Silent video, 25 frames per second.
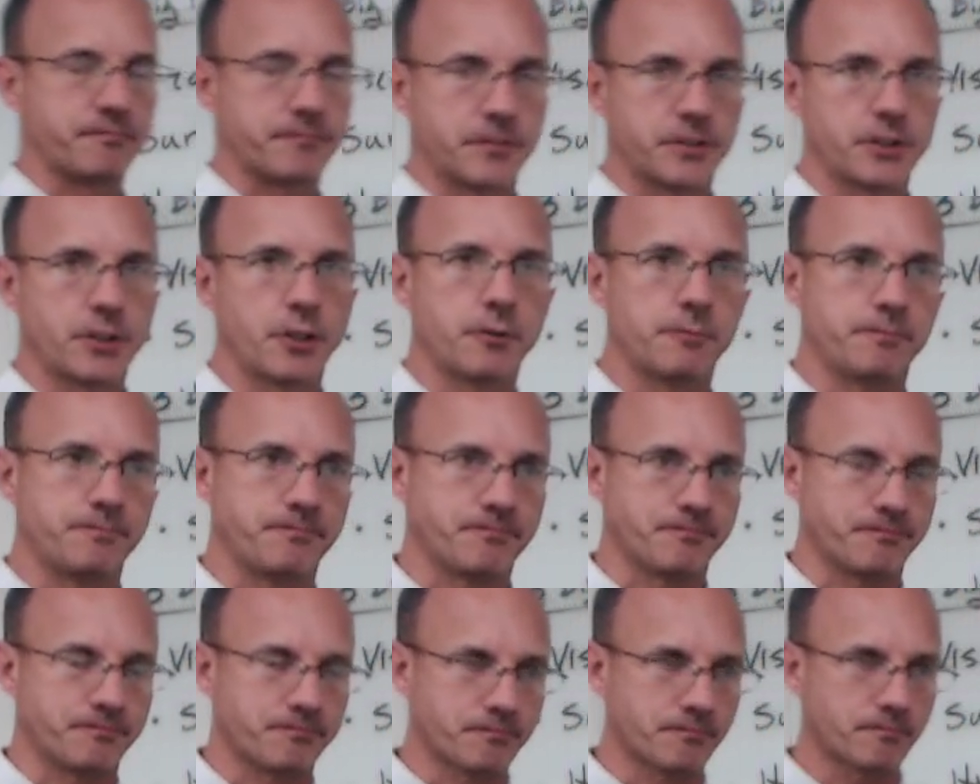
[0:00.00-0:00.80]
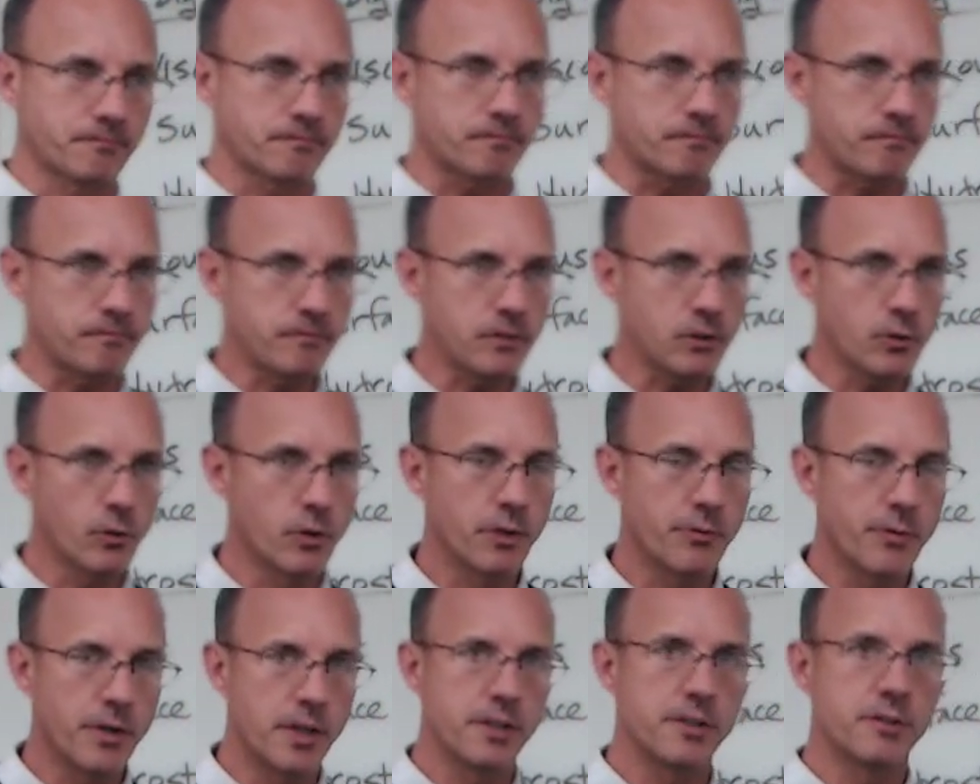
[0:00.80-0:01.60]
So what
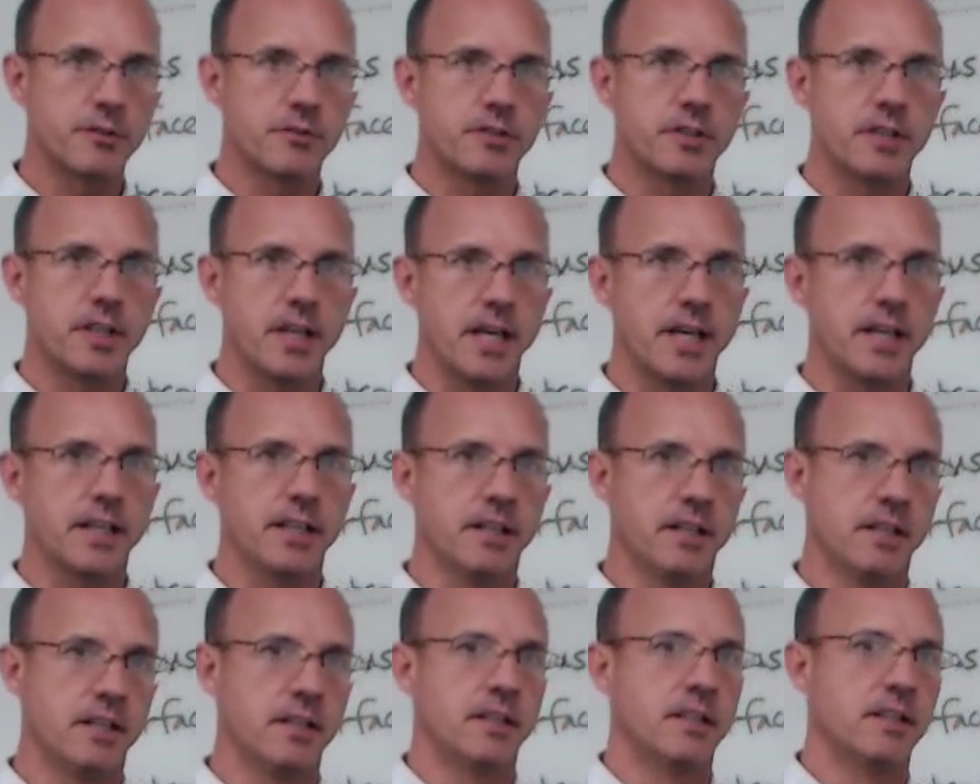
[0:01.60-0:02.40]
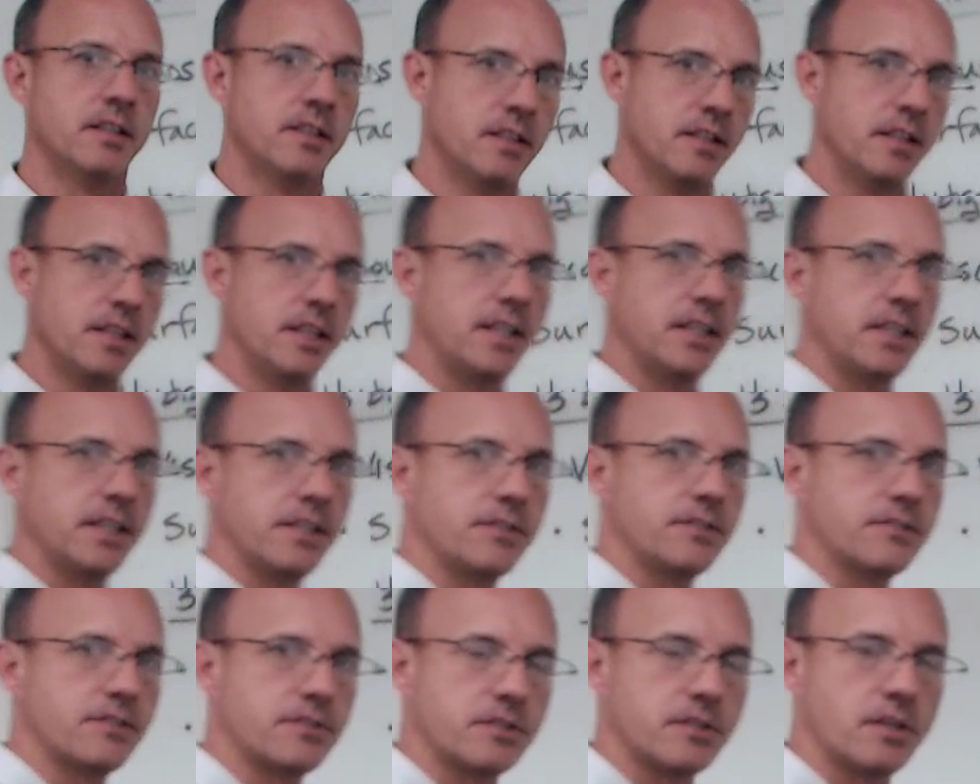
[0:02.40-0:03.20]
I want to do today
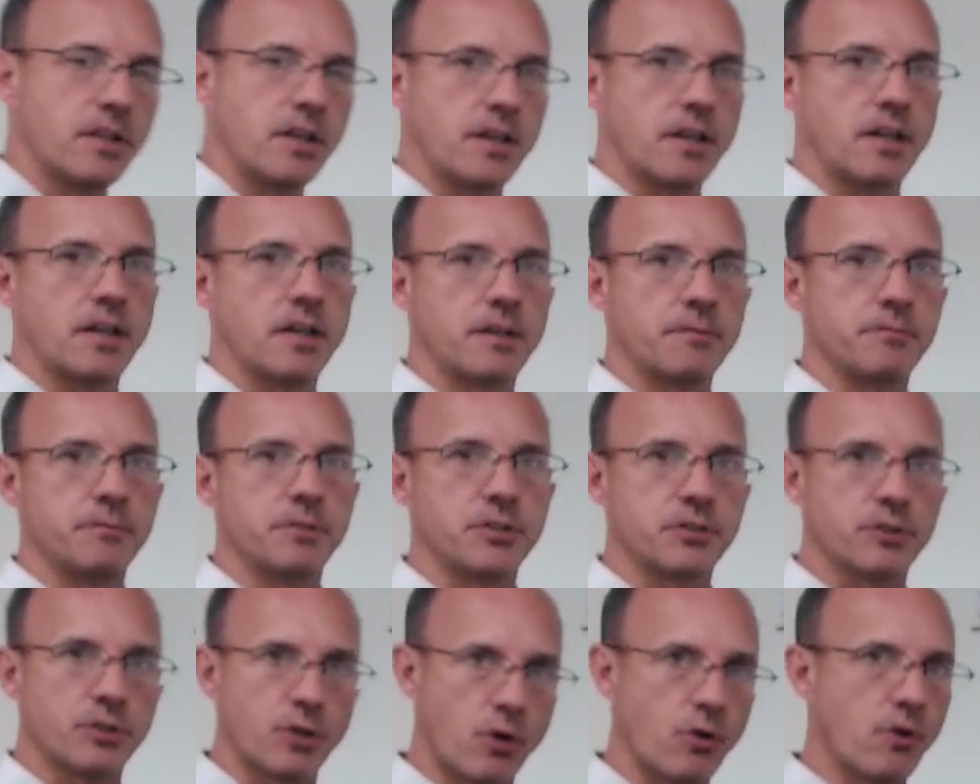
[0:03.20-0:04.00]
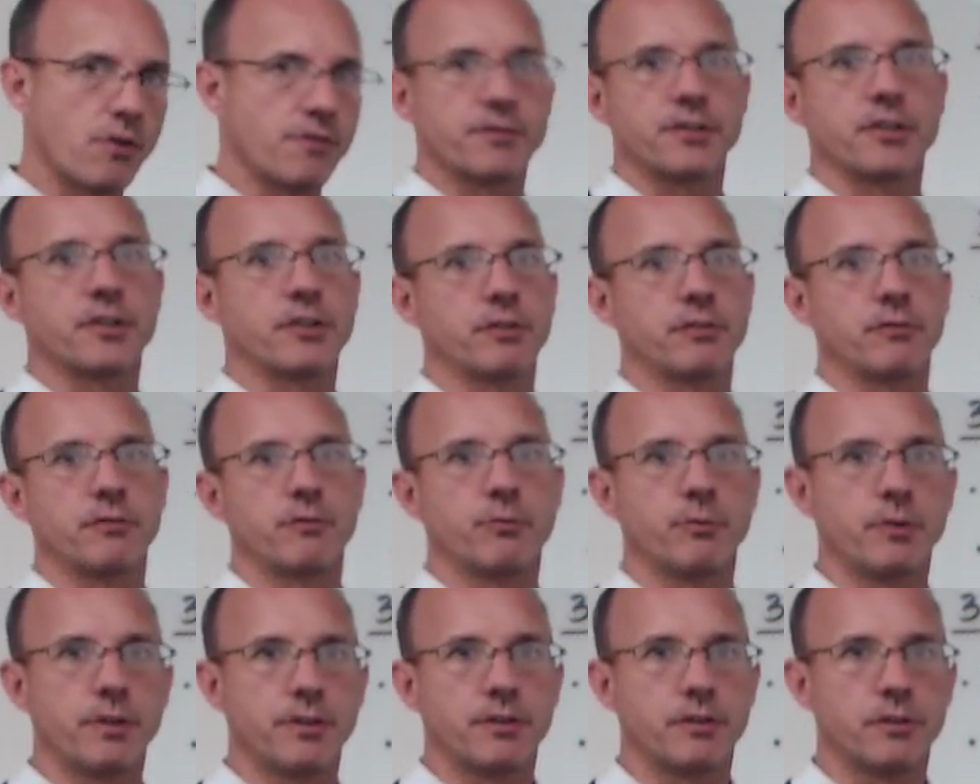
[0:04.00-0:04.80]
is just go over
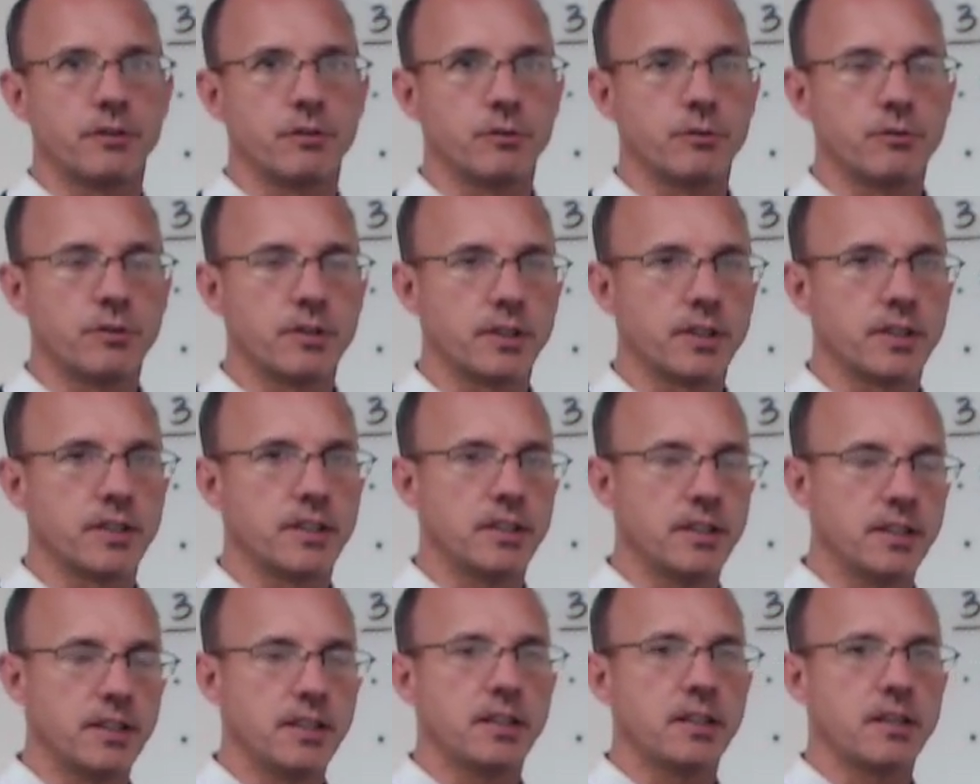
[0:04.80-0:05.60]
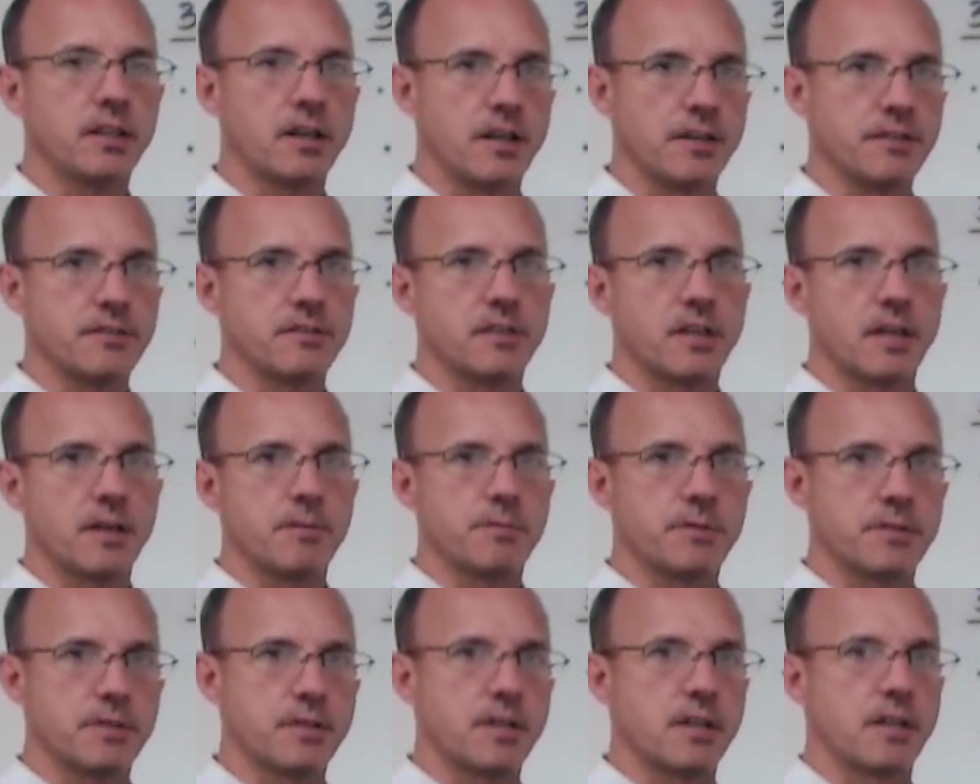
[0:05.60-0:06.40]
with you the key
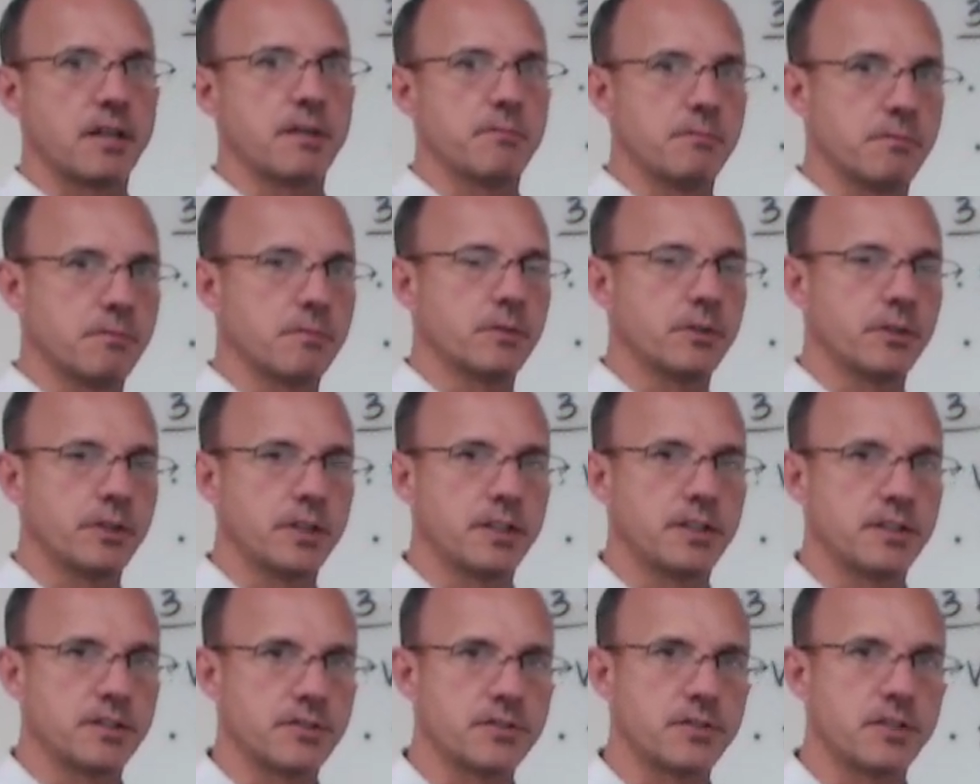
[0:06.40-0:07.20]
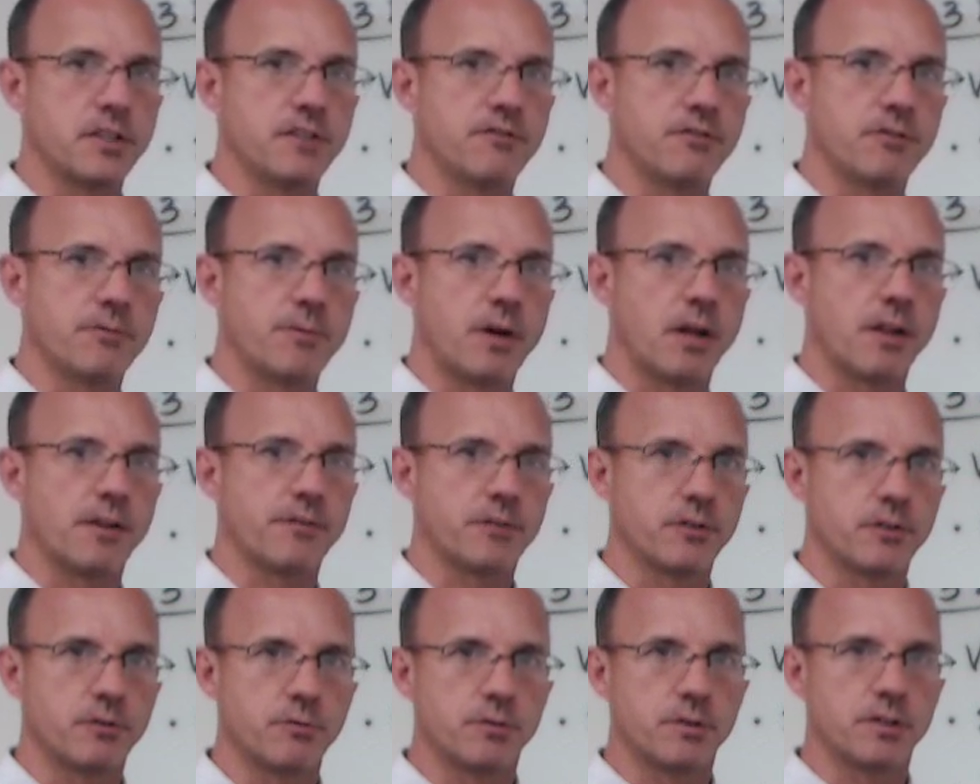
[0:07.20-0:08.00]
concepts that I'm looking to see from all of
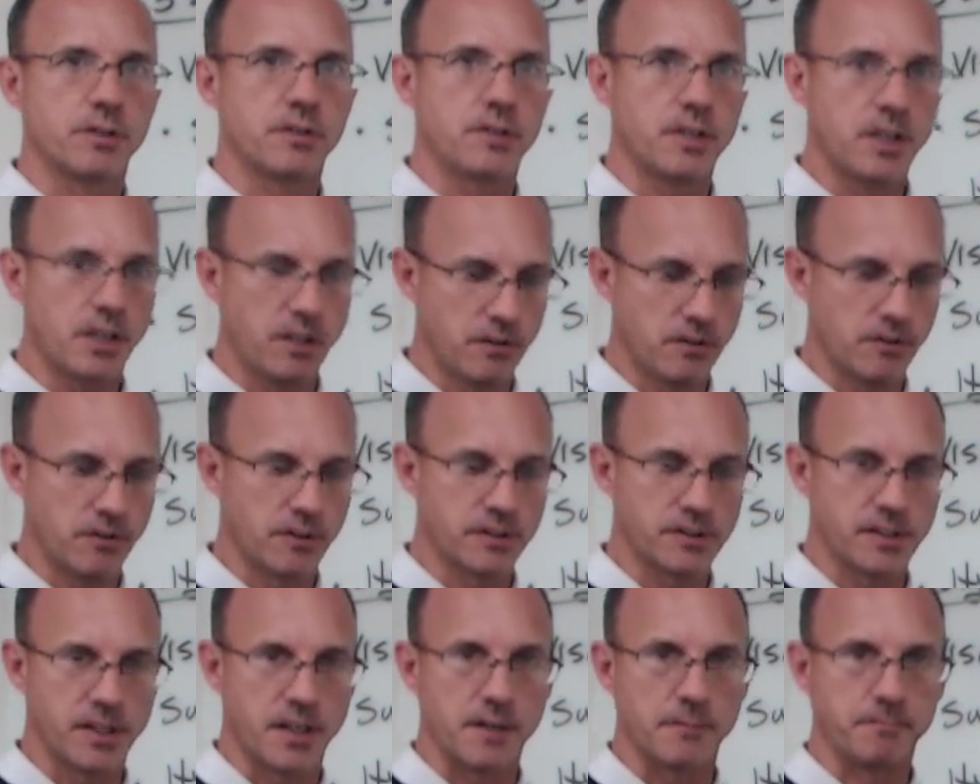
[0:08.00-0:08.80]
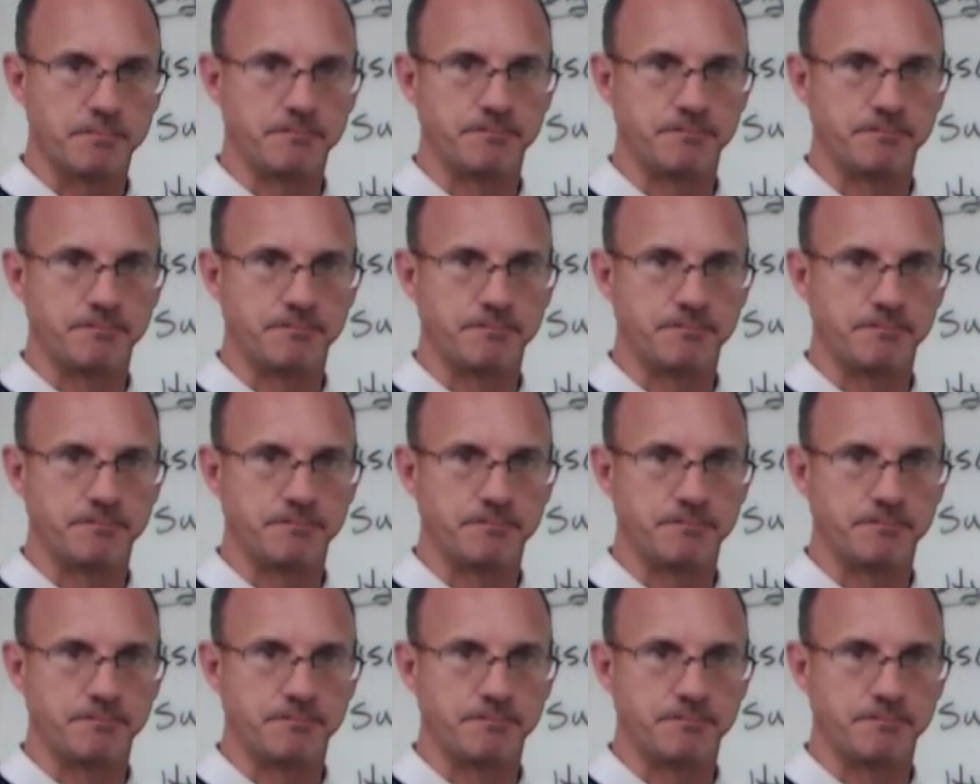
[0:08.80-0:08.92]
you when you take your exam.